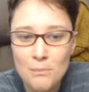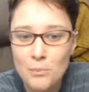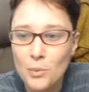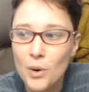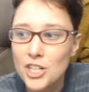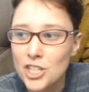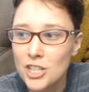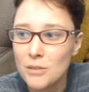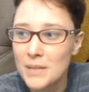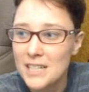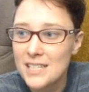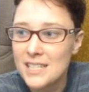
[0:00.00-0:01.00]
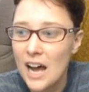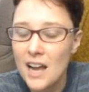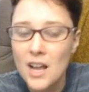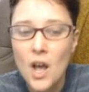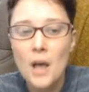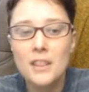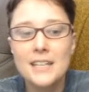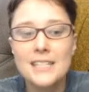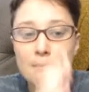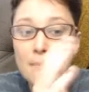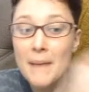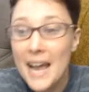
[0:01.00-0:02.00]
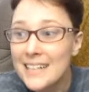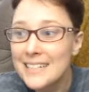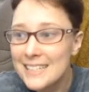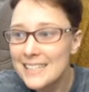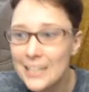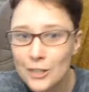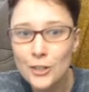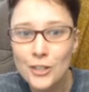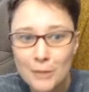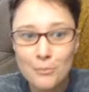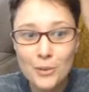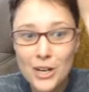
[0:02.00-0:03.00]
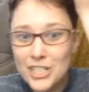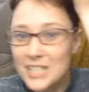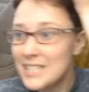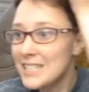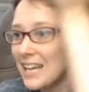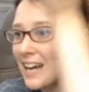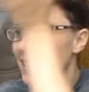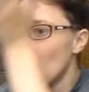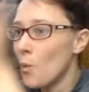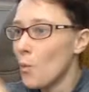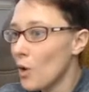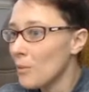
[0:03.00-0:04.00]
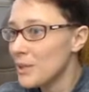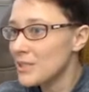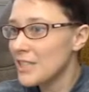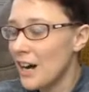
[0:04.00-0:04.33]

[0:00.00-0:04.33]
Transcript: and brush them aside? This man is literally brushing aside a woman